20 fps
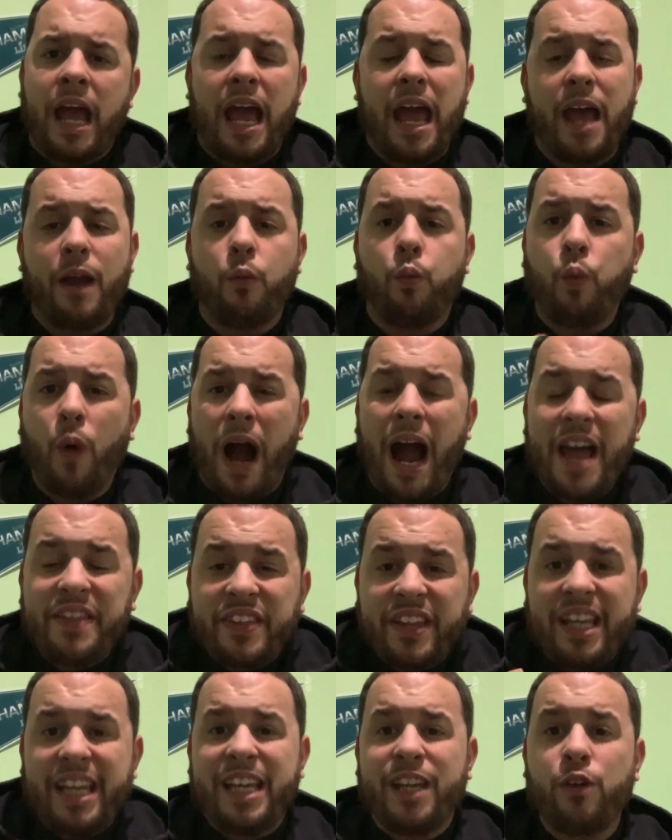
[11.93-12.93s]
and why the
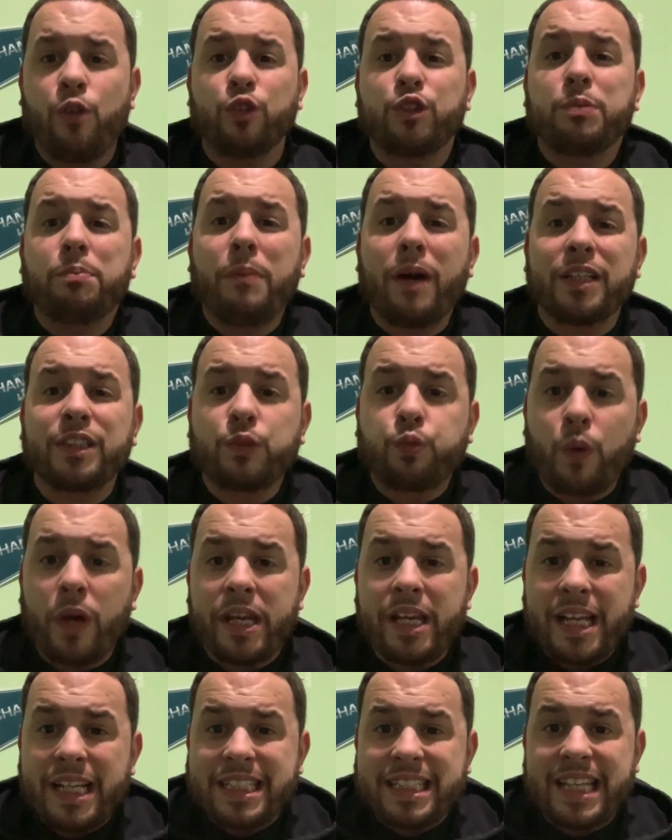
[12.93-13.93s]
Eagles must win
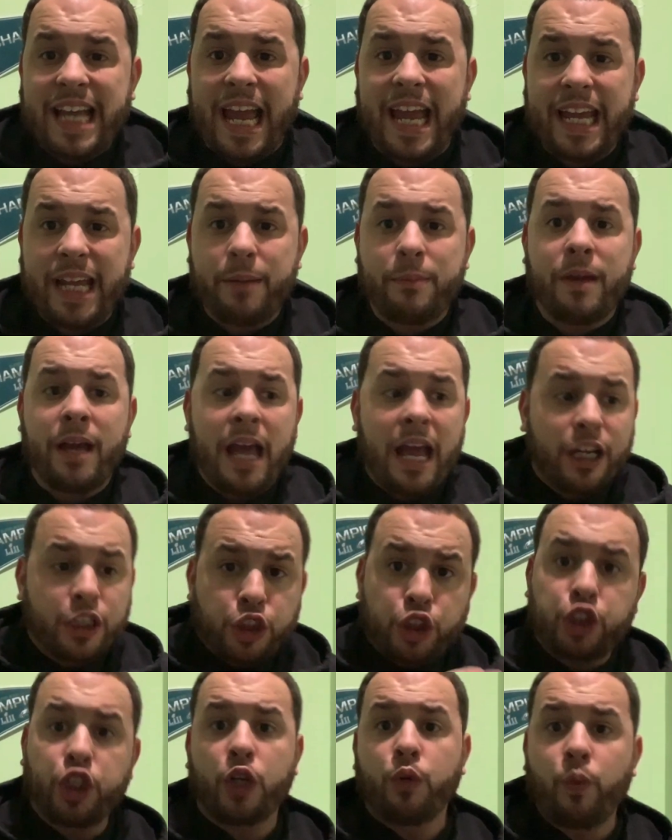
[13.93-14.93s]
this game,
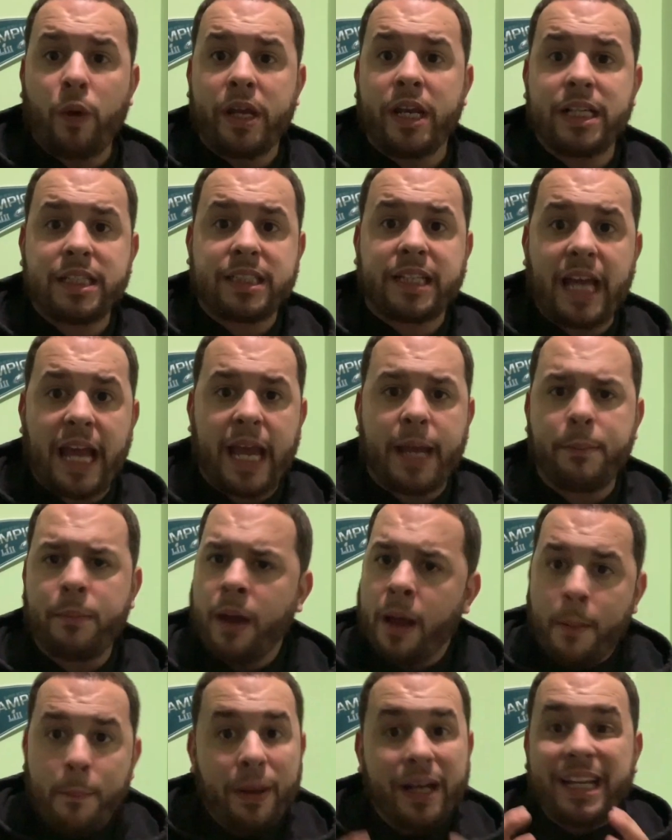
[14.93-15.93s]
should win this game,
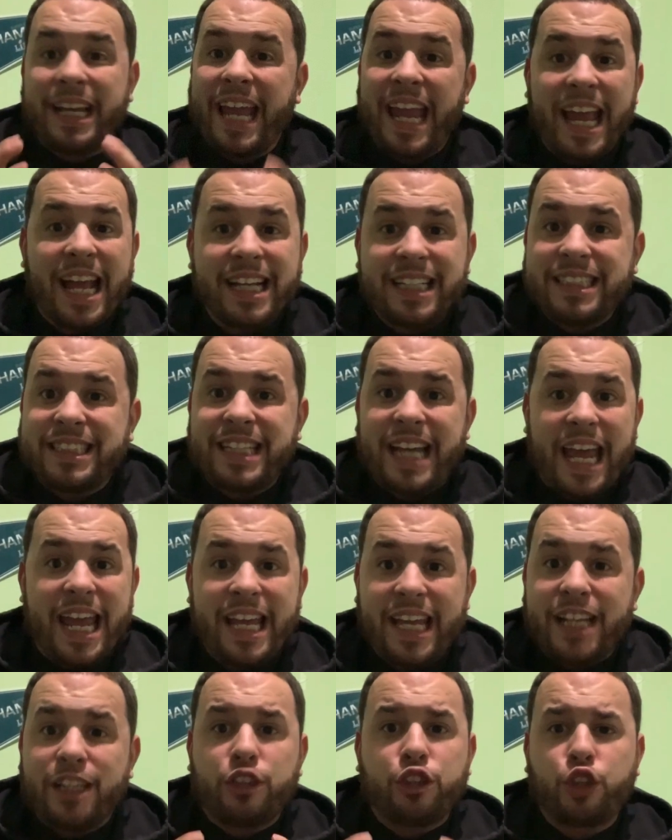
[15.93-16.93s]
but can't
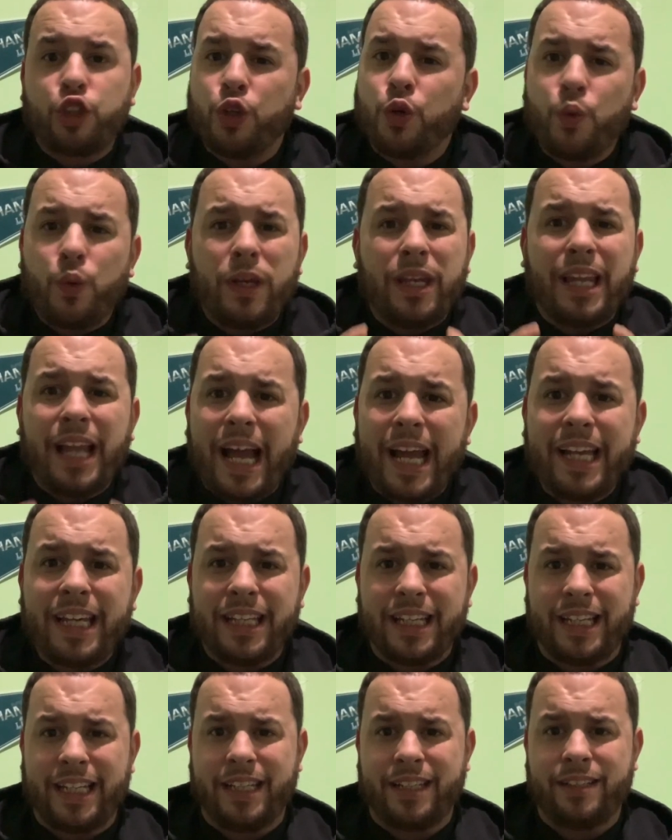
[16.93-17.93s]
take it too
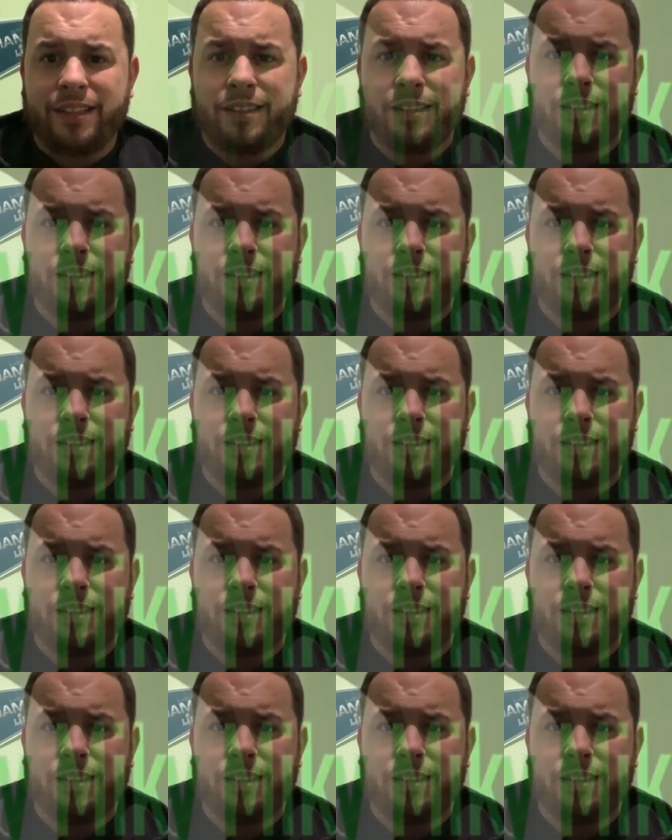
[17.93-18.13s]
lightly.